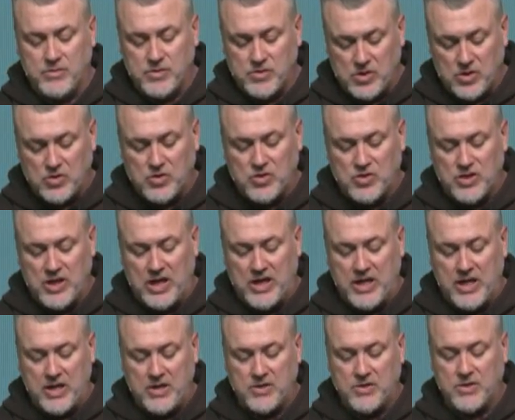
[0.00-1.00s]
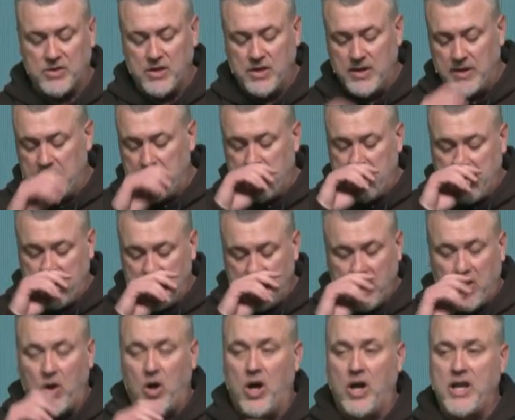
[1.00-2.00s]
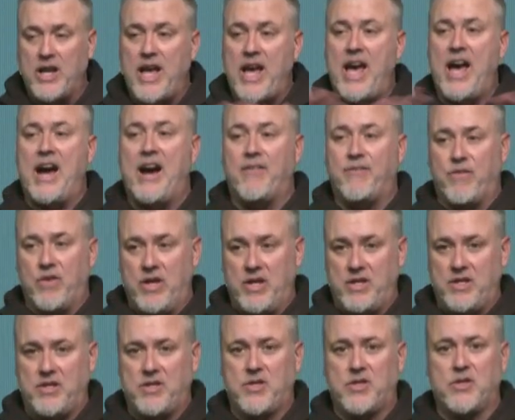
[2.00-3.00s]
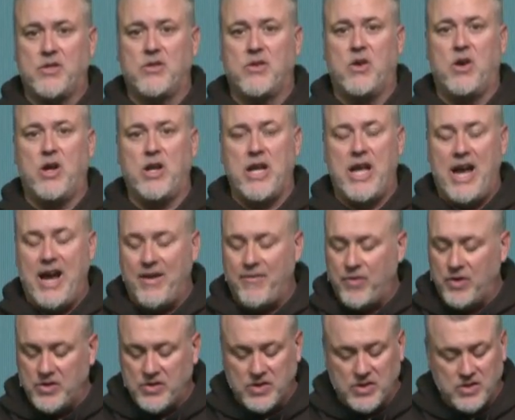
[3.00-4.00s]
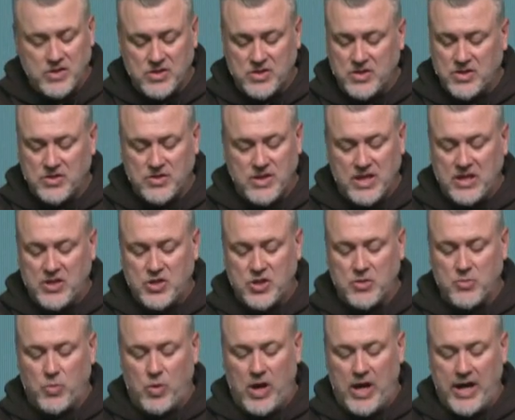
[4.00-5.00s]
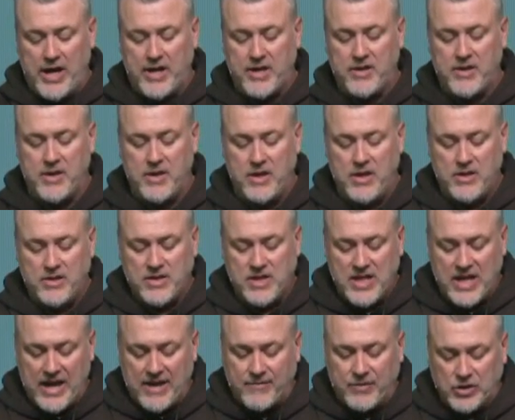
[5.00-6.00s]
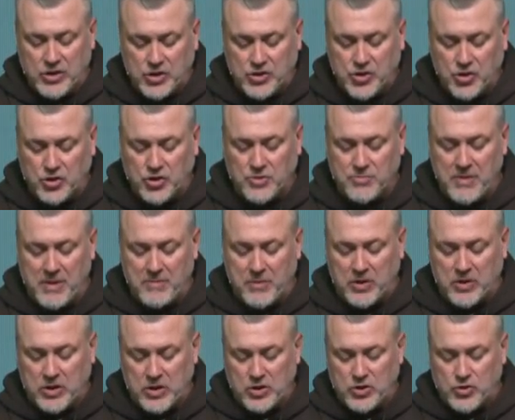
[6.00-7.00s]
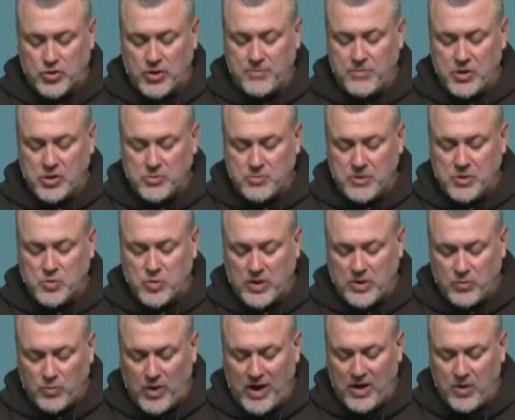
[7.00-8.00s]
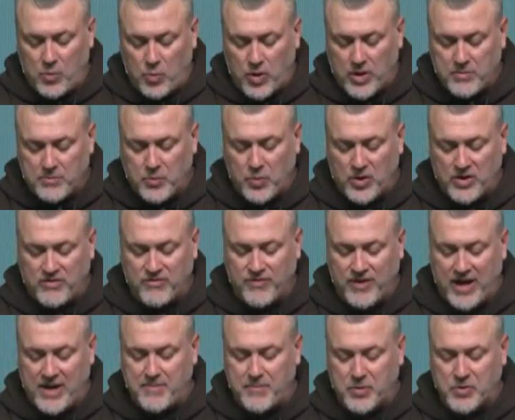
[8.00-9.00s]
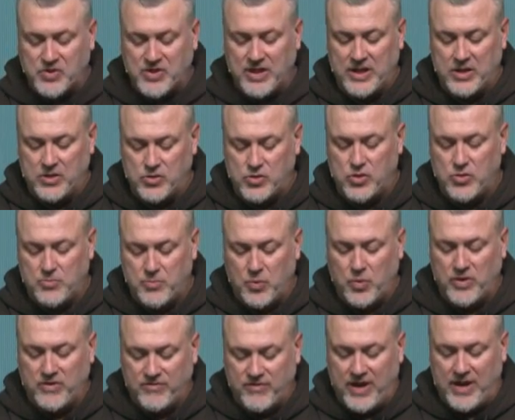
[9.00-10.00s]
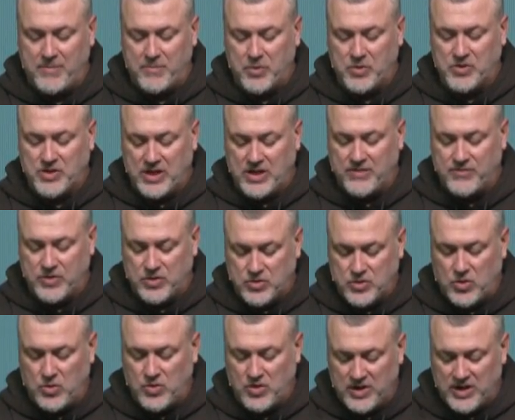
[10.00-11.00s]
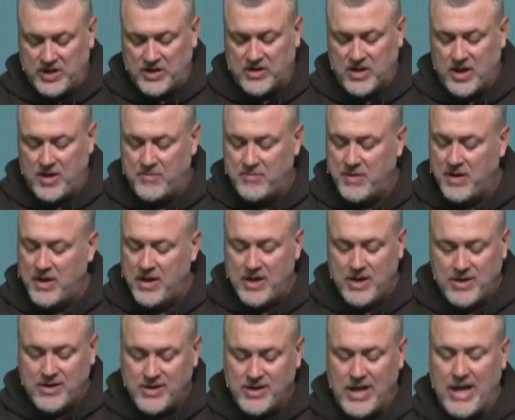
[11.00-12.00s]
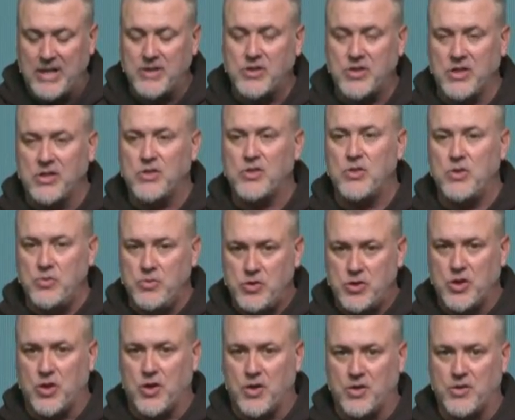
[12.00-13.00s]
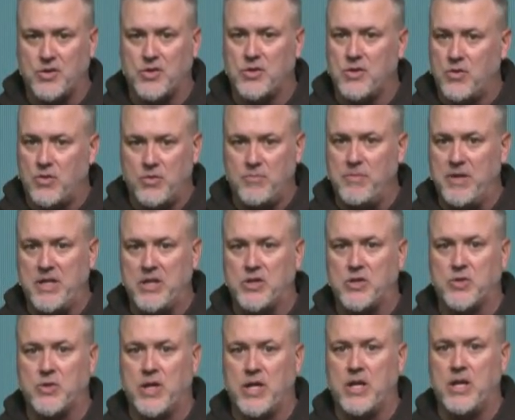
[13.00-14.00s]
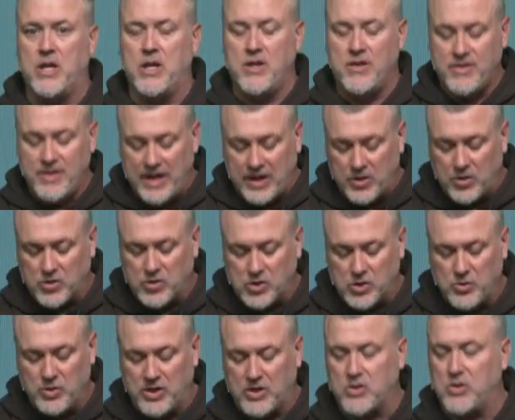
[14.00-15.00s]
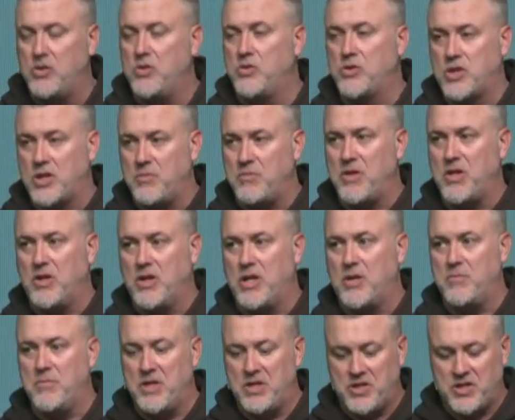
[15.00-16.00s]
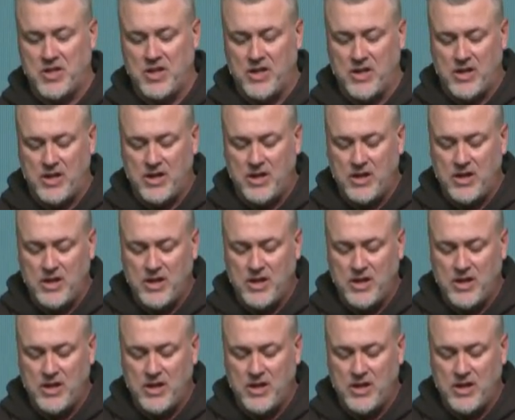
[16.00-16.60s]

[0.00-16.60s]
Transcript: Those are studies. On average, this is just nationwide, the average church member contributes between 1.5% and 2.5% of their total income, not just to church or ministry, that also includes community mission.